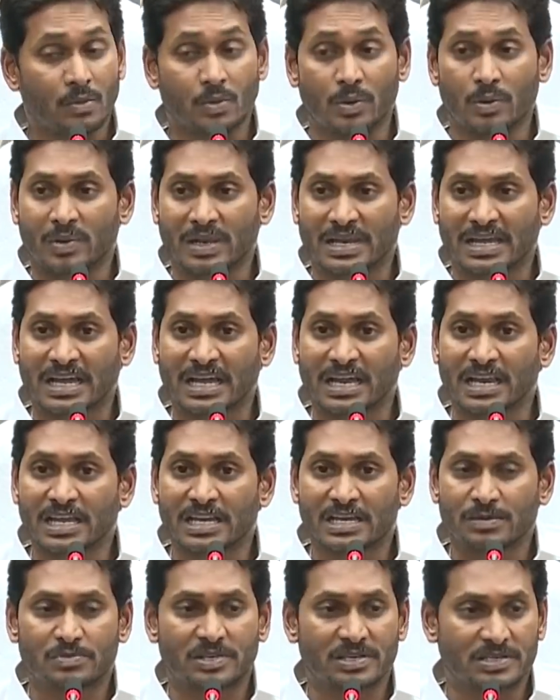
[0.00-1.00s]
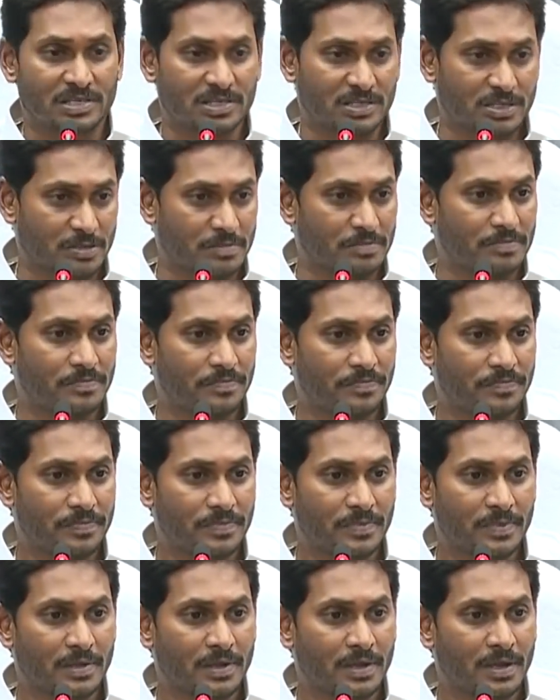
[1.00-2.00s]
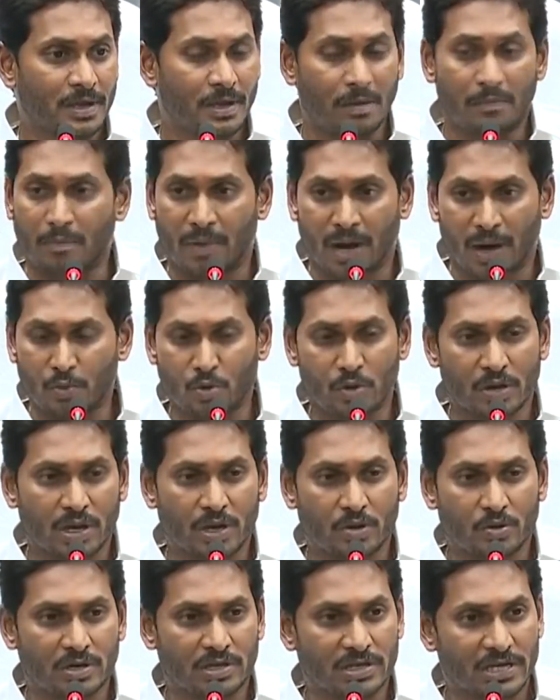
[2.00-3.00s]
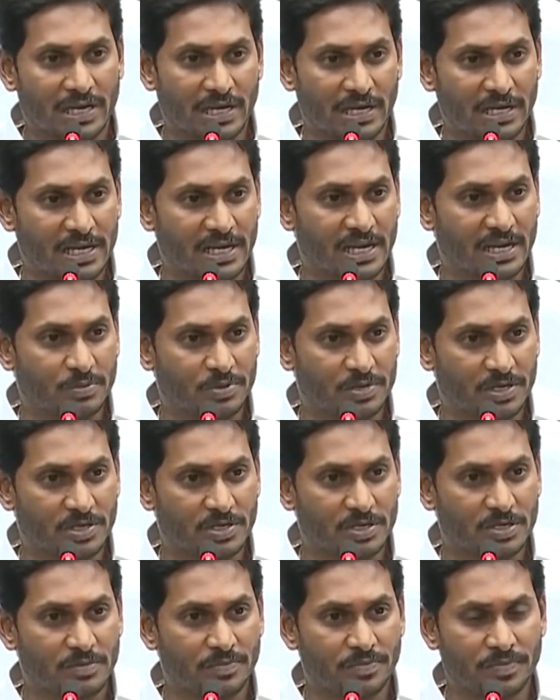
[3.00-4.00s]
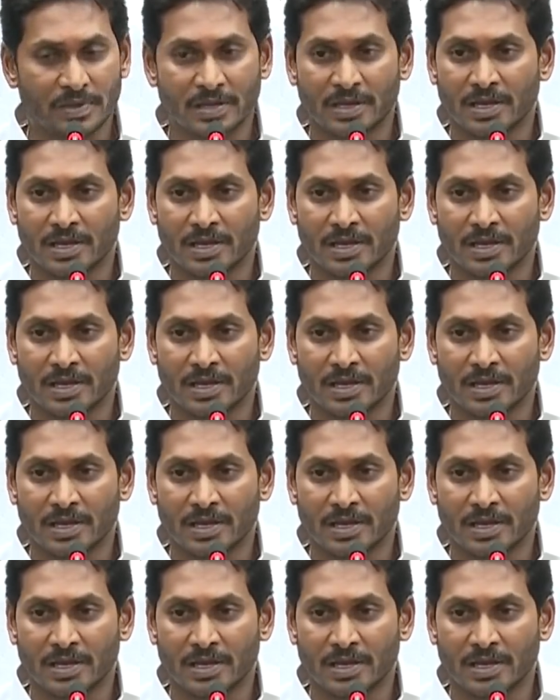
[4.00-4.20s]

We will clean up the system. Maamulaga unna the cleaning up system.